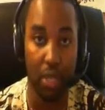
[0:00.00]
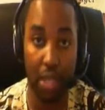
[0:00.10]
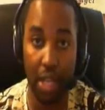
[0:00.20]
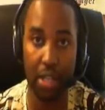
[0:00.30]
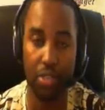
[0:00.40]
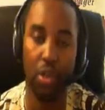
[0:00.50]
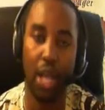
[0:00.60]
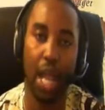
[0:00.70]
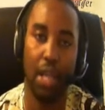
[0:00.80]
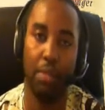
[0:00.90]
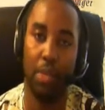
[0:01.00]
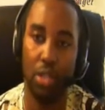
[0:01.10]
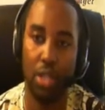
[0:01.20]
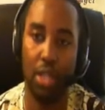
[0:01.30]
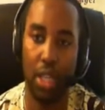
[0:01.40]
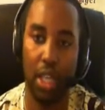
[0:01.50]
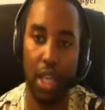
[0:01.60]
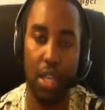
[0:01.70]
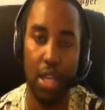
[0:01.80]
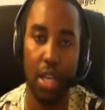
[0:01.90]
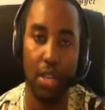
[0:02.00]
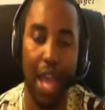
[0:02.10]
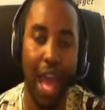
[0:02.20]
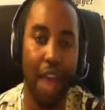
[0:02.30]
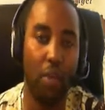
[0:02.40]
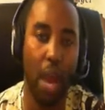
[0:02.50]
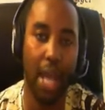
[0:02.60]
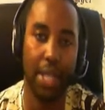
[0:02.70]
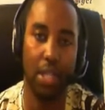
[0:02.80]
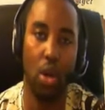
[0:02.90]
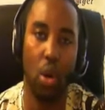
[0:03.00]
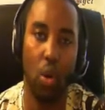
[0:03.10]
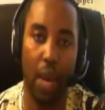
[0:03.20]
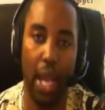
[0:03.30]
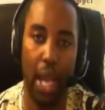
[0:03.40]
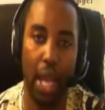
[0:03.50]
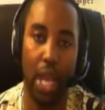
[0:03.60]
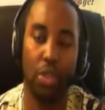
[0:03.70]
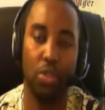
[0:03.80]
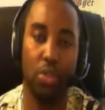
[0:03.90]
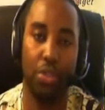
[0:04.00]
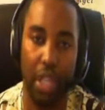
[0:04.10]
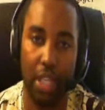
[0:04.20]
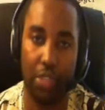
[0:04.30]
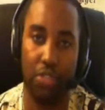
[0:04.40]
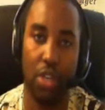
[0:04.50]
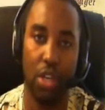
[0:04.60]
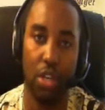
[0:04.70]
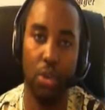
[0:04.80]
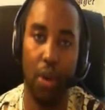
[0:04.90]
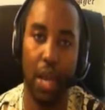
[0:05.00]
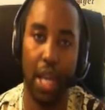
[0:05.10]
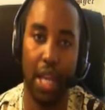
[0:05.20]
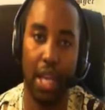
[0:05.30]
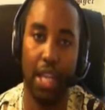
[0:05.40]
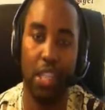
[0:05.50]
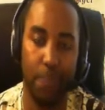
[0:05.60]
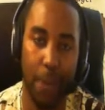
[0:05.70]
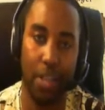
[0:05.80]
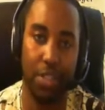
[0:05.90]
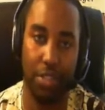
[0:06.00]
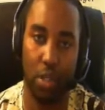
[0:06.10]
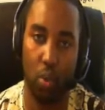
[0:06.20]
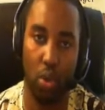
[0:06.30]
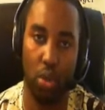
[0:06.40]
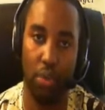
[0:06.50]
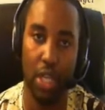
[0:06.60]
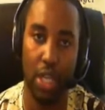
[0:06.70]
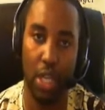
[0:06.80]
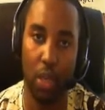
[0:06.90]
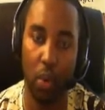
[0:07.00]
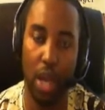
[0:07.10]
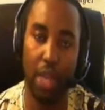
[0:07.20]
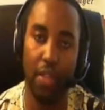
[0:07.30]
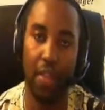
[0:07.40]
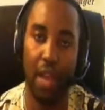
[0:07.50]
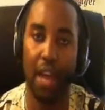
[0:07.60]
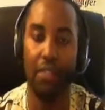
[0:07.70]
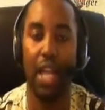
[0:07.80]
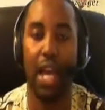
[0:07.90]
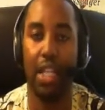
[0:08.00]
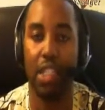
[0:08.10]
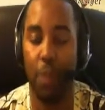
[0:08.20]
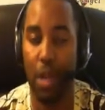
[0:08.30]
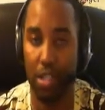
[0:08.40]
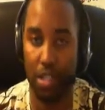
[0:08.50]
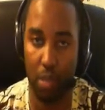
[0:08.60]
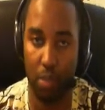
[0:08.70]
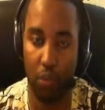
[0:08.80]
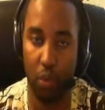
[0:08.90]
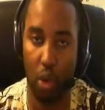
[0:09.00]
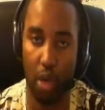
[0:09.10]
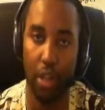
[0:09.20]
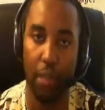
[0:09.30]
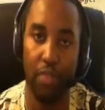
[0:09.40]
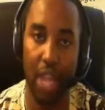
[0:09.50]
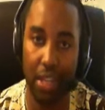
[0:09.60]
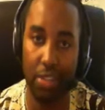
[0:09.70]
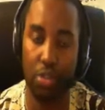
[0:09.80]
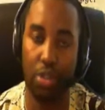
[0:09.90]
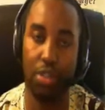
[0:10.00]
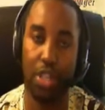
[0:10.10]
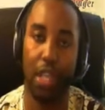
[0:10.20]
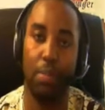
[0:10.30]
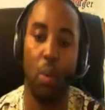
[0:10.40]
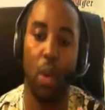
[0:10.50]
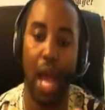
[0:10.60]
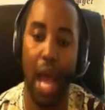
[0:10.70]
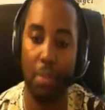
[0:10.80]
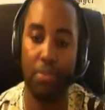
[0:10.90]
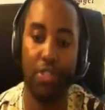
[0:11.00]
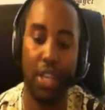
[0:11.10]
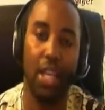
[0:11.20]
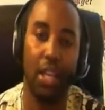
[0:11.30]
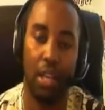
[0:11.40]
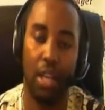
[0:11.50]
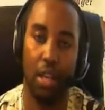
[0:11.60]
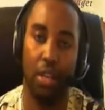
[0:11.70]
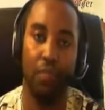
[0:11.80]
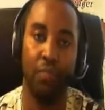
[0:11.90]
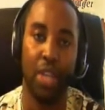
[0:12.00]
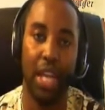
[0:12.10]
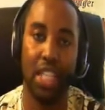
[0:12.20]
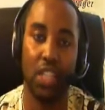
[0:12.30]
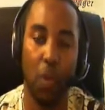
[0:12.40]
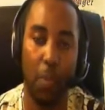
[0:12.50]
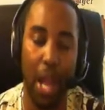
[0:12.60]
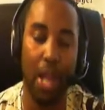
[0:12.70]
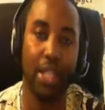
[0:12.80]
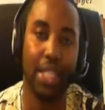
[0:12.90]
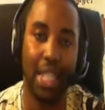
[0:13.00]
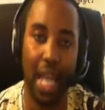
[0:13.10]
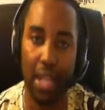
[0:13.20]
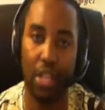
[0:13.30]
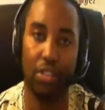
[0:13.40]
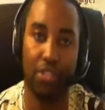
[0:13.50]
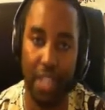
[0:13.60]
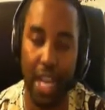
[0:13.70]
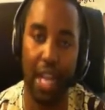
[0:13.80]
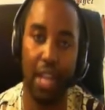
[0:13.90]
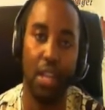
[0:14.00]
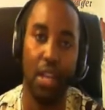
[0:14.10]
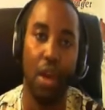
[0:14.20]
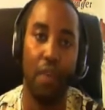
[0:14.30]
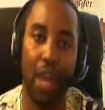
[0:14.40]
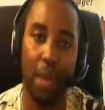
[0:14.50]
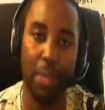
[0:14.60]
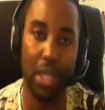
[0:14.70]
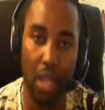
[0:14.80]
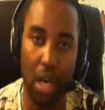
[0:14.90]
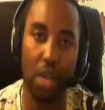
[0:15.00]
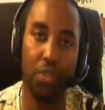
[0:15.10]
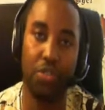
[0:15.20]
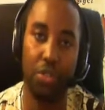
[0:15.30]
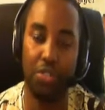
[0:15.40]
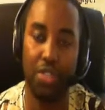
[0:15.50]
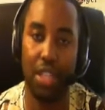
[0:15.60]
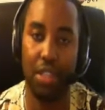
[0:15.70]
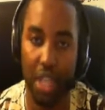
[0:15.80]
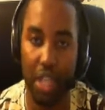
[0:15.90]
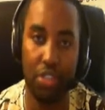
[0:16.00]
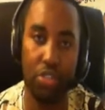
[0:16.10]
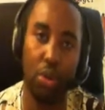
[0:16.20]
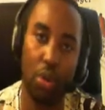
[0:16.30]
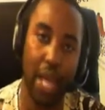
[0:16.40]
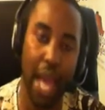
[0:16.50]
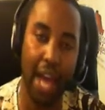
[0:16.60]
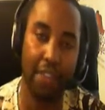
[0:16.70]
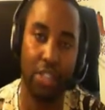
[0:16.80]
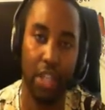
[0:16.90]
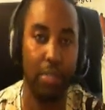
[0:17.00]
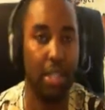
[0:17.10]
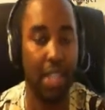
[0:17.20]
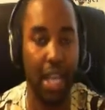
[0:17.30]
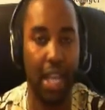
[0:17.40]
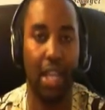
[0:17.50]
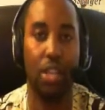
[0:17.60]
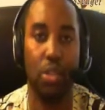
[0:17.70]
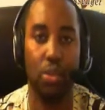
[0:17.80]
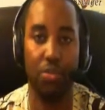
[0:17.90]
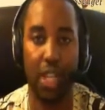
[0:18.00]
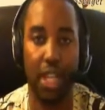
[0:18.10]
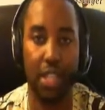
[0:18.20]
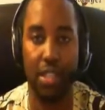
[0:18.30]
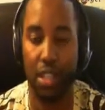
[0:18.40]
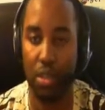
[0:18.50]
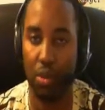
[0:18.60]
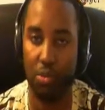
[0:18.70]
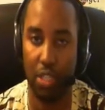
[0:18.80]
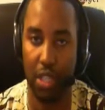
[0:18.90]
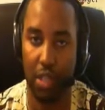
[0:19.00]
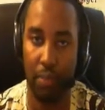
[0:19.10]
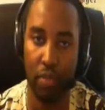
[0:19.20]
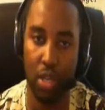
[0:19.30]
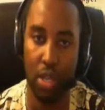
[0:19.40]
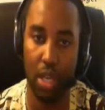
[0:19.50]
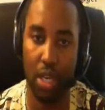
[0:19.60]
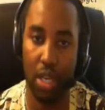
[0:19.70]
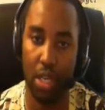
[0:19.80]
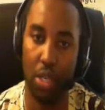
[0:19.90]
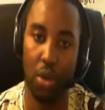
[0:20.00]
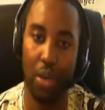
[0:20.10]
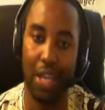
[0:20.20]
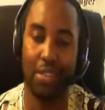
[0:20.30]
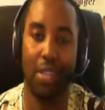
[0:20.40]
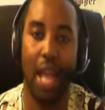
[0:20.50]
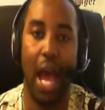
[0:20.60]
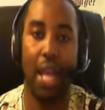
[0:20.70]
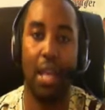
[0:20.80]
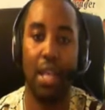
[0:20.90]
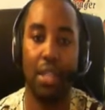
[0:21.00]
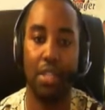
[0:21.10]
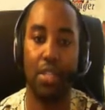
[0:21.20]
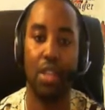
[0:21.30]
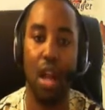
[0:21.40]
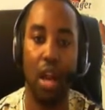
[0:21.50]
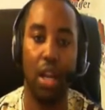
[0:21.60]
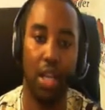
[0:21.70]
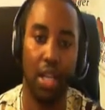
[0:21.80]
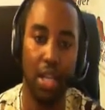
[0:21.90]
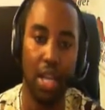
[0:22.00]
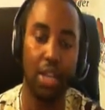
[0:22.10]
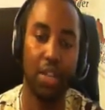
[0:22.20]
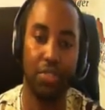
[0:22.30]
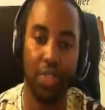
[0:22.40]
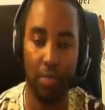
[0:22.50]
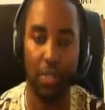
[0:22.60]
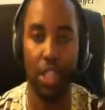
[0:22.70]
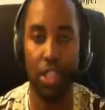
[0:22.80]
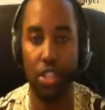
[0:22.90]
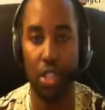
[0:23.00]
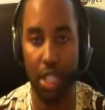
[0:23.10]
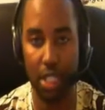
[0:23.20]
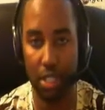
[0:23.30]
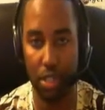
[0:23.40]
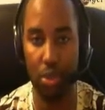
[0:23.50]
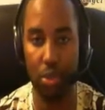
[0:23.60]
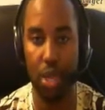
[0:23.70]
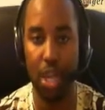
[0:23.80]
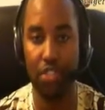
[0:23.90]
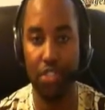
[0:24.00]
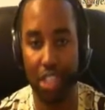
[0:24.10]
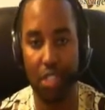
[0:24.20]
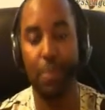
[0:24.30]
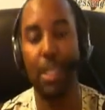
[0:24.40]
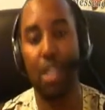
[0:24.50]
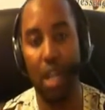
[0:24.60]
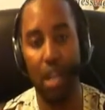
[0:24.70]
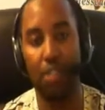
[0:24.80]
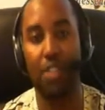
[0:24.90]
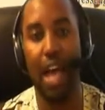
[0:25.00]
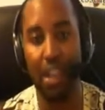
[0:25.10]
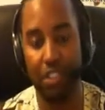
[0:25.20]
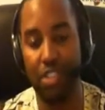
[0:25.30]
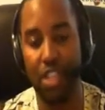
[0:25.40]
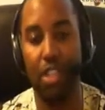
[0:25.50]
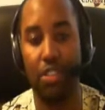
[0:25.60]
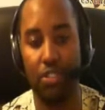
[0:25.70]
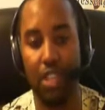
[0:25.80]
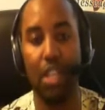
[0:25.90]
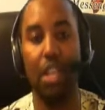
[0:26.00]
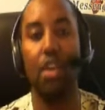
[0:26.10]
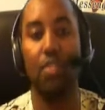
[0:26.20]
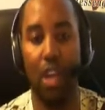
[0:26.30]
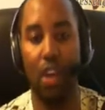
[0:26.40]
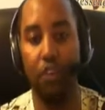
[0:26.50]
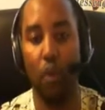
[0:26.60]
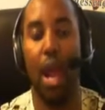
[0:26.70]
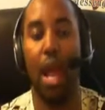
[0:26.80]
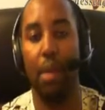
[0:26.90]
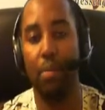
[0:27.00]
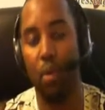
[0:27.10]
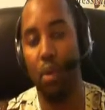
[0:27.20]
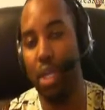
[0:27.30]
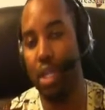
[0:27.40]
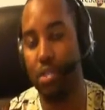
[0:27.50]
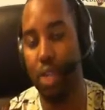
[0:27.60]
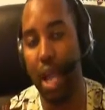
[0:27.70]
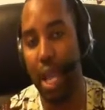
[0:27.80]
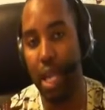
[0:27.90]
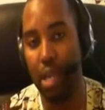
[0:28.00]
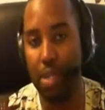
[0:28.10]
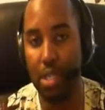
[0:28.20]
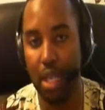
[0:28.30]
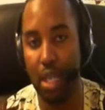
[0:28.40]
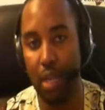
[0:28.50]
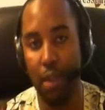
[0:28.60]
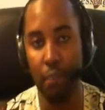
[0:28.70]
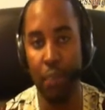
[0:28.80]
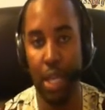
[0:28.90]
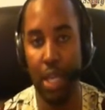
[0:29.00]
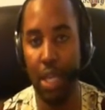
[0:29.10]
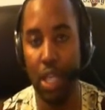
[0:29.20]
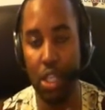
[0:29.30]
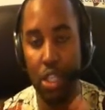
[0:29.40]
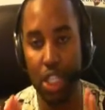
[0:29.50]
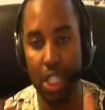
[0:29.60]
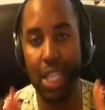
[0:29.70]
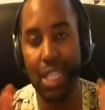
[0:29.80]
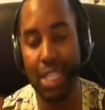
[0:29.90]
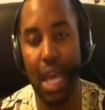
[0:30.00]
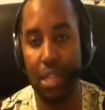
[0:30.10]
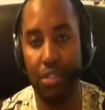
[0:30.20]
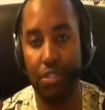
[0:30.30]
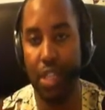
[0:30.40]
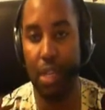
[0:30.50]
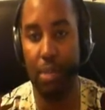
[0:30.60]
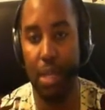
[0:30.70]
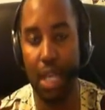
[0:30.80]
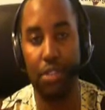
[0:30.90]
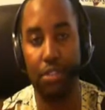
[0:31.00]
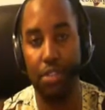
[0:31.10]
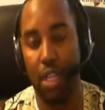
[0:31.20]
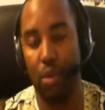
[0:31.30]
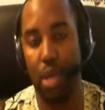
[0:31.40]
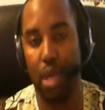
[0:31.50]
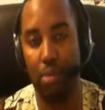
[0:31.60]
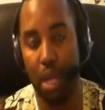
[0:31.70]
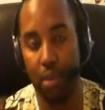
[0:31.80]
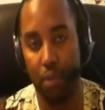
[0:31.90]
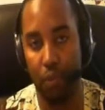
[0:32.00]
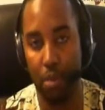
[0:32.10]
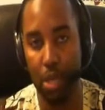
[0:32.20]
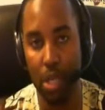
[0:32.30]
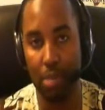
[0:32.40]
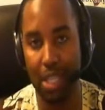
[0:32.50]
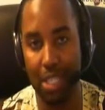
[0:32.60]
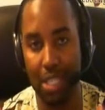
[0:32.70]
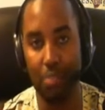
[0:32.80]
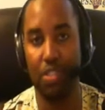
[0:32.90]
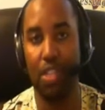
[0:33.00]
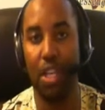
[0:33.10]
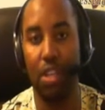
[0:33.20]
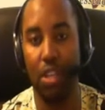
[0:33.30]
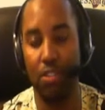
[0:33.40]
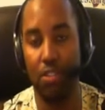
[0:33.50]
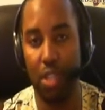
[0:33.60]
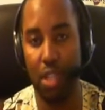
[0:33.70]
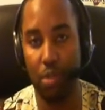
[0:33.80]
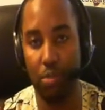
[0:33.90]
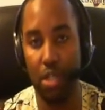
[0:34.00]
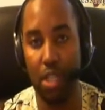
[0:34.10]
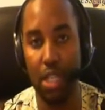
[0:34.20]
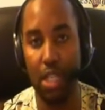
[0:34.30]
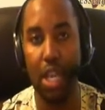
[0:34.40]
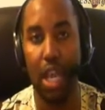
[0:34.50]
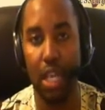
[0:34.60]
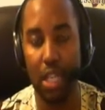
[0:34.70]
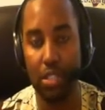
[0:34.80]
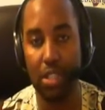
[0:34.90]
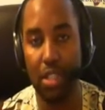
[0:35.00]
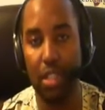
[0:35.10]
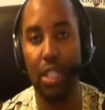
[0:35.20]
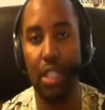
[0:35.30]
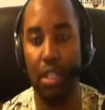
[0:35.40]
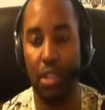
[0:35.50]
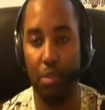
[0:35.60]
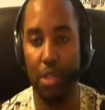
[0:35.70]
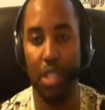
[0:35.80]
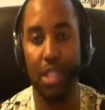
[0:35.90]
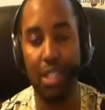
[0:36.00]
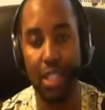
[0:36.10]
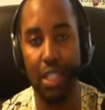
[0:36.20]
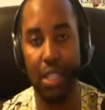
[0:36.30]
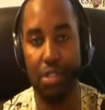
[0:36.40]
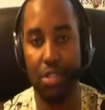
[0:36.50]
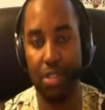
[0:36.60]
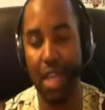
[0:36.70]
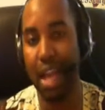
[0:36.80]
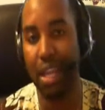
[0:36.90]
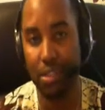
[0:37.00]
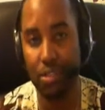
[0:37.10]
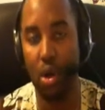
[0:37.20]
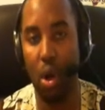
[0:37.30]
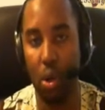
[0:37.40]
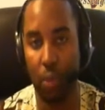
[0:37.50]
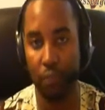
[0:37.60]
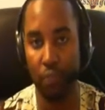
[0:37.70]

That is okay. I mean, the kid, they have a right to go and do things, and experience the world in a way that they have not experienced it before. That is a good thing. But what I'm saying here is for parents to understand that because you see things, you don't have to imitate and do things that you are seeing. It's not necessarily something that you need to do just because I see this thing, therefore I am going to try and imitate it. And you need to understand me and understand where I'm coming from. Because I'm seeing this in the community and it's killing the community, killing society as a whole.